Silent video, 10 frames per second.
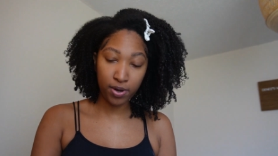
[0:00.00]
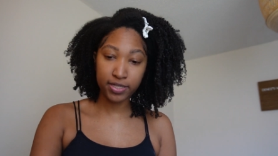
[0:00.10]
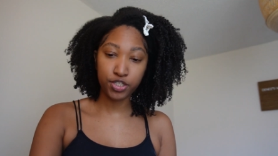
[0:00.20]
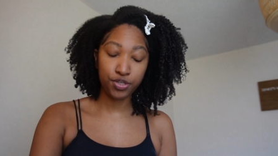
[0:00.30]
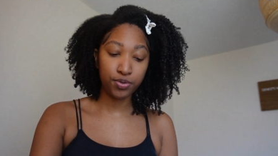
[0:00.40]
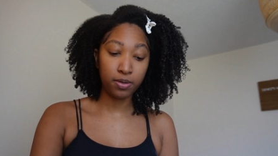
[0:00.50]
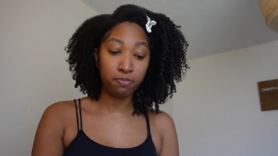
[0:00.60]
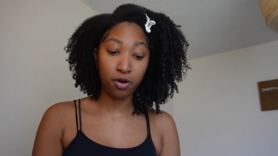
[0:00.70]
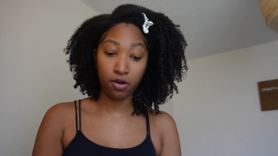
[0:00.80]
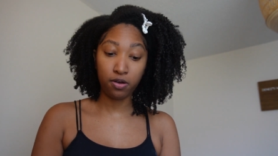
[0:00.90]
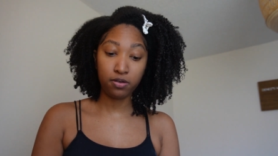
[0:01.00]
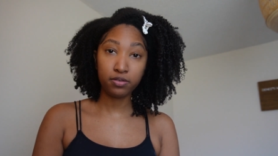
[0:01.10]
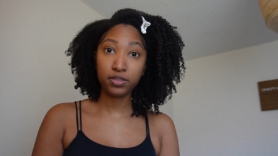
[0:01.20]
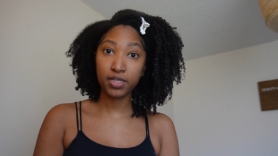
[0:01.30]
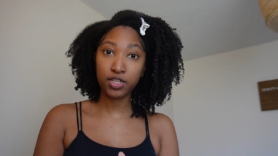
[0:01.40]
went to the
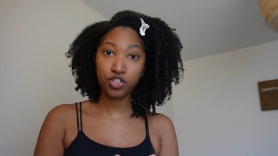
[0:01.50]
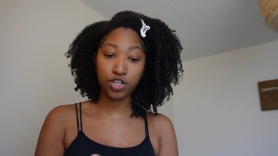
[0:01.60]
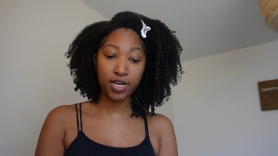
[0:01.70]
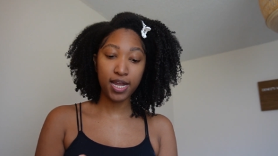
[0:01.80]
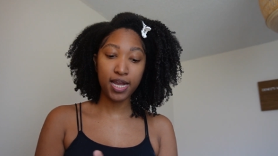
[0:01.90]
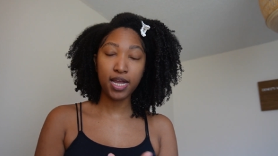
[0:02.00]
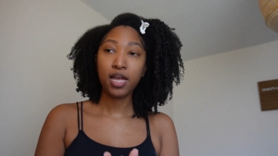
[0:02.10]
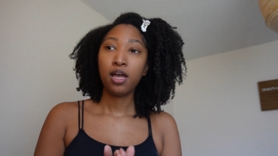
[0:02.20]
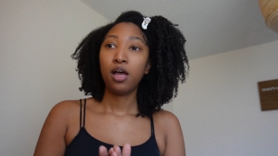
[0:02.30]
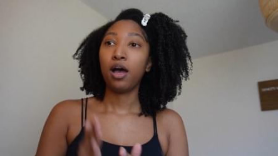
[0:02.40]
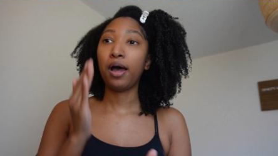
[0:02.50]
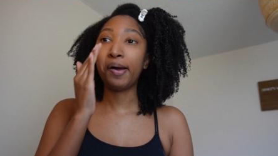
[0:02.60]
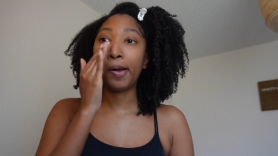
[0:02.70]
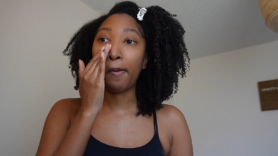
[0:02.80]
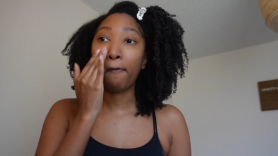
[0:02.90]
mall yesterday
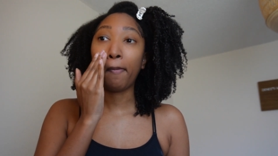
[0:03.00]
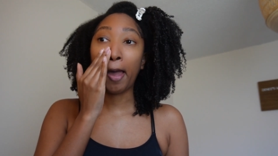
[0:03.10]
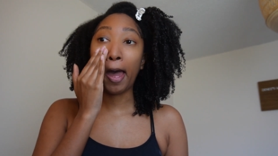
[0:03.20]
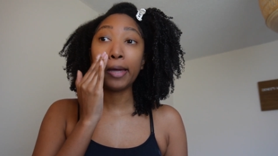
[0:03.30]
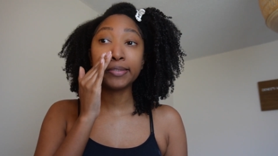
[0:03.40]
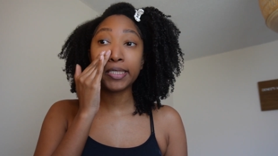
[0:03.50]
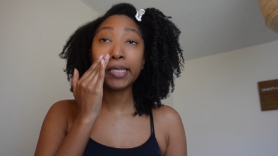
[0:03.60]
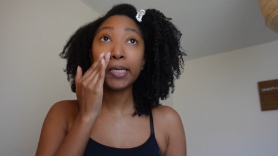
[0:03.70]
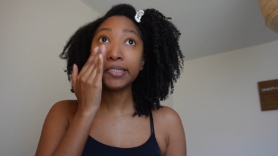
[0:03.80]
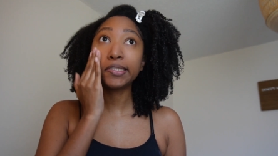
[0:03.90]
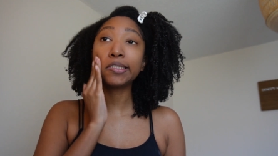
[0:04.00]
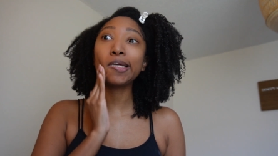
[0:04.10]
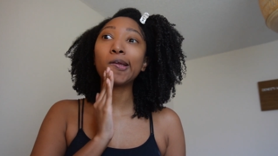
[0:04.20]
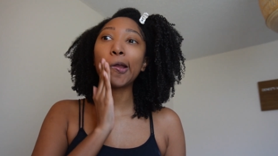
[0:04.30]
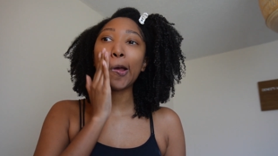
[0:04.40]
um, got into the
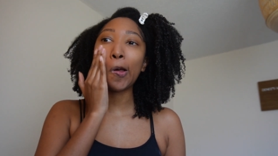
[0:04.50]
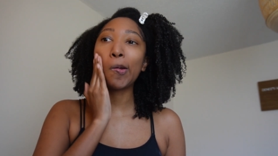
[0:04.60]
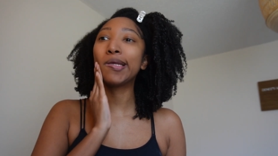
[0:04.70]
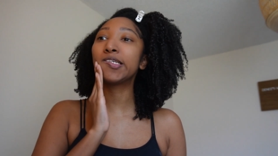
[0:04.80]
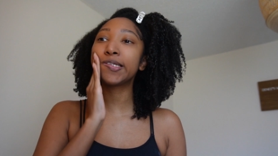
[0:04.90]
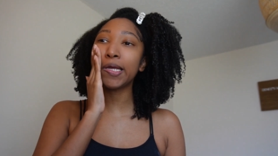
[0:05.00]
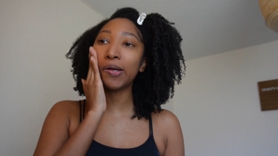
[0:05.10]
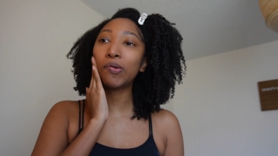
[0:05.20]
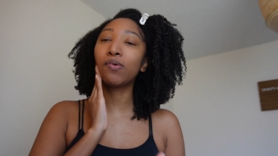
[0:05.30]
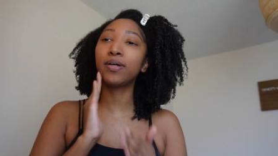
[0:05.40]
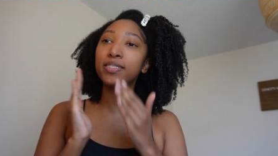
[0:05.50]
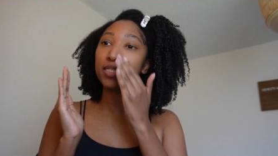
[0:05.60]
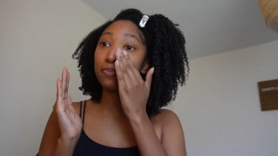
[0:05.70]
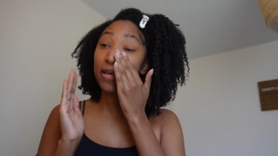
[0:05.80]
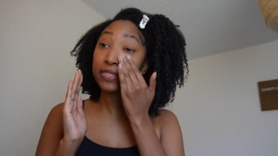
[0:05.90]
casino and just, you know, going
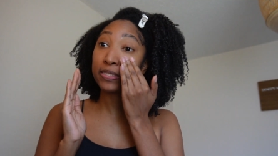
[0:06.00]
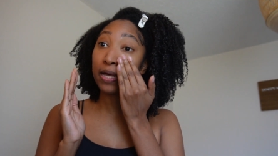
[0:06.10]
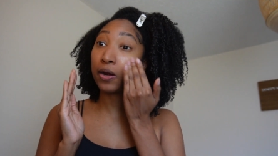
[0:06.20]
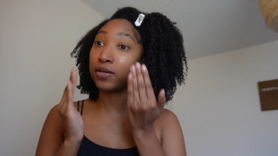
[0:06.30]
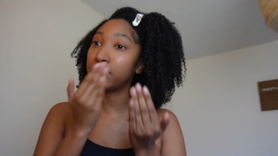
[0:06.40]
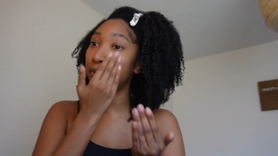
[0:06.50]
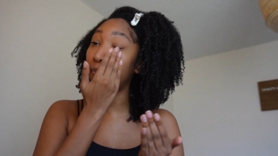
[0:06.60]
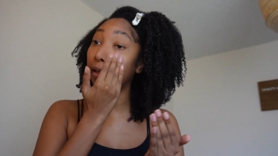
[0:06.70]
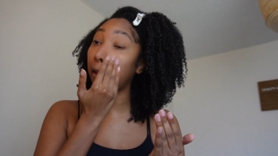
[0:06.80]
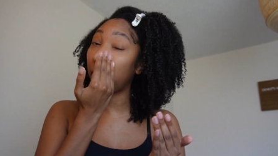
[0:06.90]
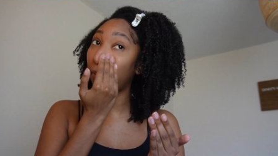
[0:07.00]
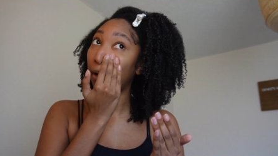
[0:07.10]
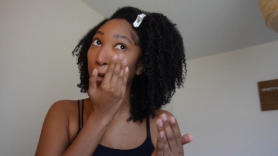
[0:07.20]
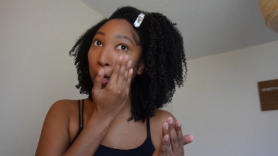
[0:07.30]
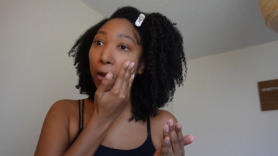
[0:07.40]
to spaces that are typically
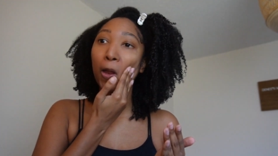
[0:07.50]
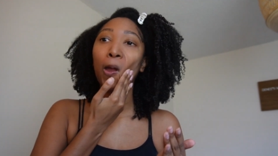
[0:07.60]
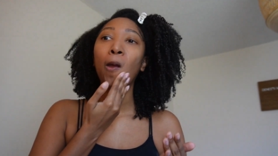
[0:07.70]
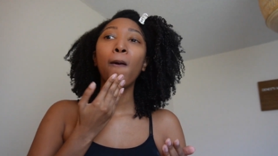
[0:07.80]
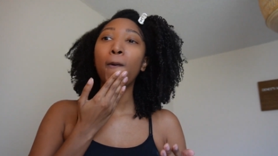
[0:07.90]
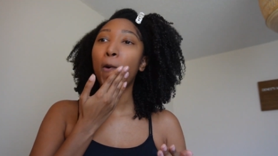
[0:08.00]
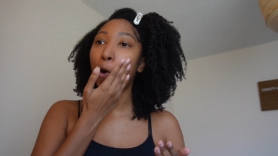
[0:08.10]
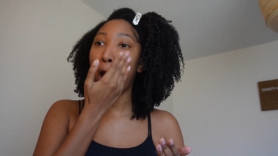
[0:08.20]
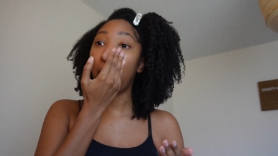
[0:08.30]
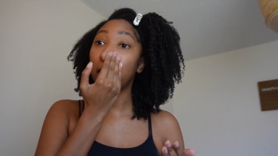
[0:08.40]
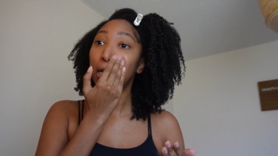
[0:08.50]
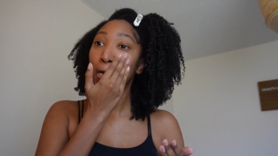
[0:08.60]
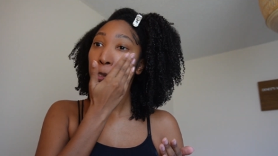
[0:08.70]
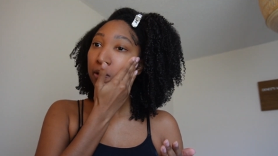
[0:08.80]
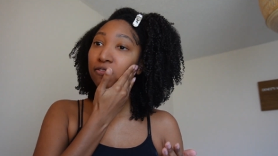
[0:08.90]
pretty
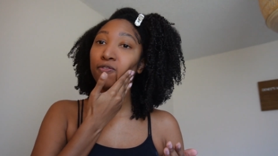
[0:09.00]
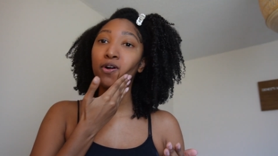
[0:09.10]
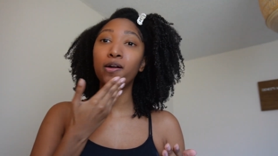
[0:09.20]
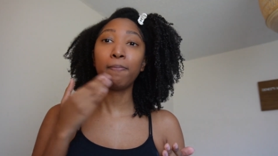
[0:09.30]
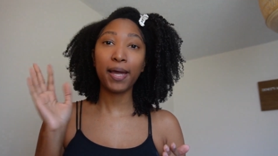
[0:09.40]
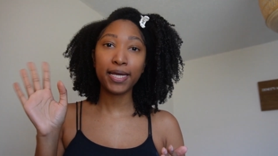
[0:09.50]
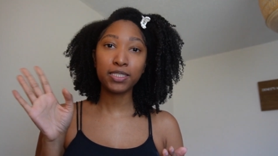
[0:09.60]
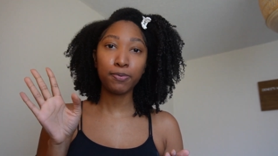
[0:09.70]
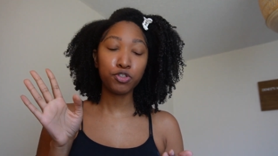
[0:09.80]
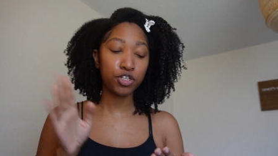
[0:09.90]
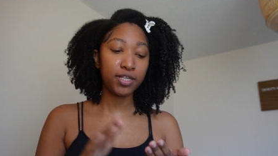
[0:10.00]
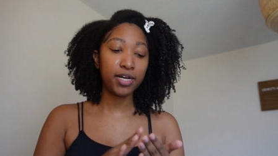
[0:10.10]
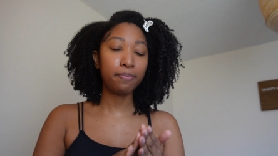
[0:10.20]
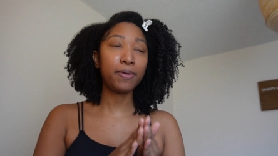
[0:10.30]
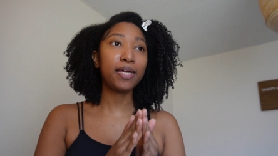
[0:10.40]
crowded for my exposure
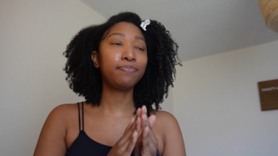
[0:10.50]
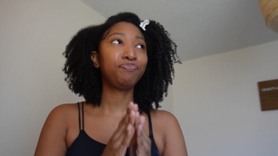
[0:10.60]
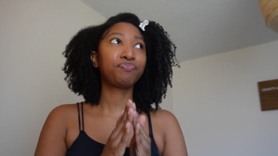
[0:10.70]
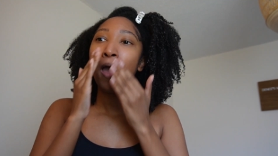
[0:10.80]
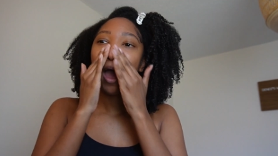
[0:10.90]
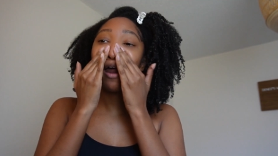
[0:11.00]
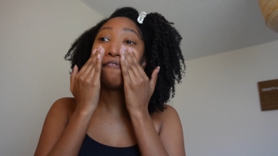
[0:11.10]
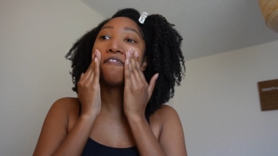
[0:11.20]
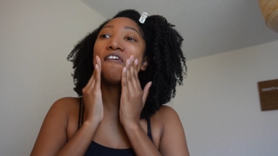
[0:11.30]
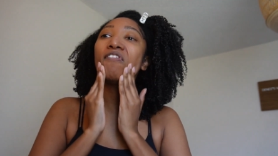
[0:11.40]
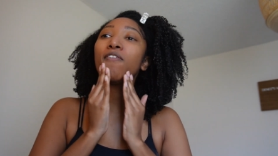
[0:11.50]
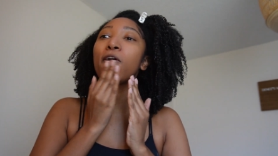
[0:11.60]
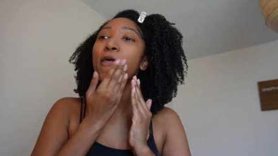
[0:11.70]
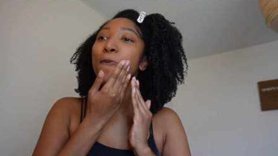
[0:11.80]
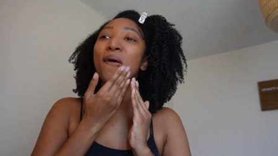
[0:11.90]
therapy. And I've never
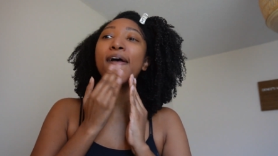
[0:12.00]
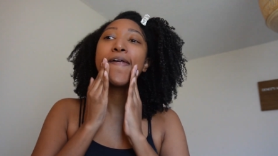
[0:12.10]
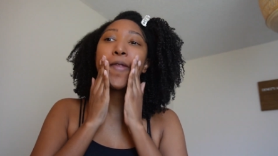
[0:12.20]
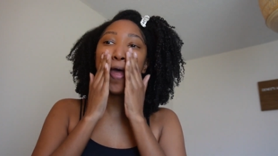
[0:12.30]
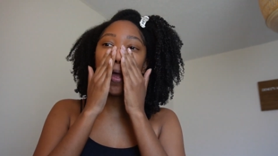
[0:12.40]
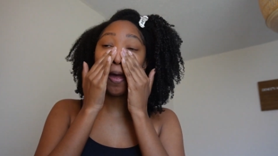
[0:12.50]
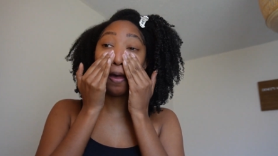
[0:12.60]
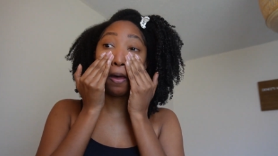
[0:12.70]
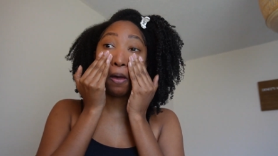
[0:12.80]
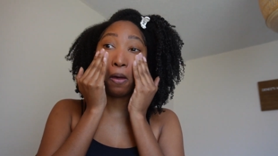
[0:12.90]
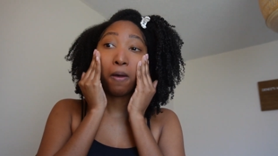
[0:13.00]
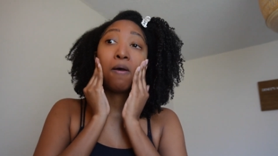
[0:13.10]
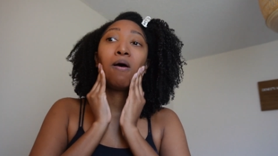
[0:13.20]
really been like a